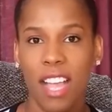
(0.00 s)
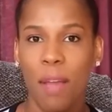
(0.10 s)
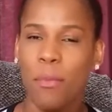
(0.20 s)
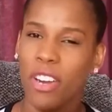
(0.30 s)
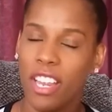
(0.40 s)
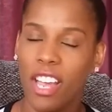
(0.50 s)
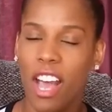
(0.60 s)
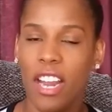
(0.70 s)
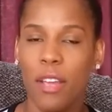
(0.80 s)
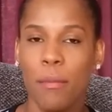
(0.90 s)
I'm working
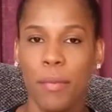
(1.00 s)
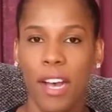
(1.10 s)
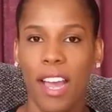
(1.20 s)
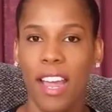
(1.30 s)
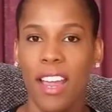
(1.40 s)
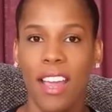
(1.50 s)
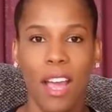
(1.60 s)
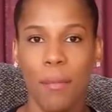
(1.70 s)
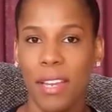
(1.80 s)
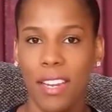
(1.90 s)
on it, but
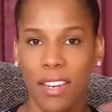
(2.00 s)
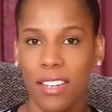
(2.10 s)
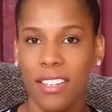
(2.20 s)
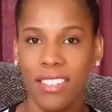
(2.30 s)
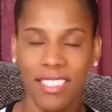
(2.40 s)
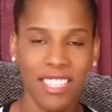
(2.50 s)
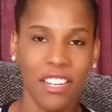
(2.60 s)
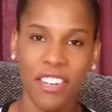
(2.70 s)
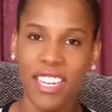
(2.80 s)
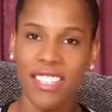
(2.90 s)
I mean,
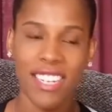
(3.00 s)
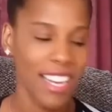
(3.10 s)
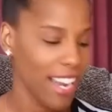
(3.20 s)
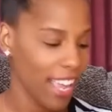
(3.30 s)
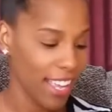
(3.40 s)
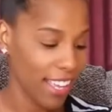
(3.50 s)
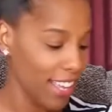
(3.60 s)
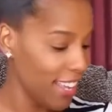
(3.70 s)
seriously, like,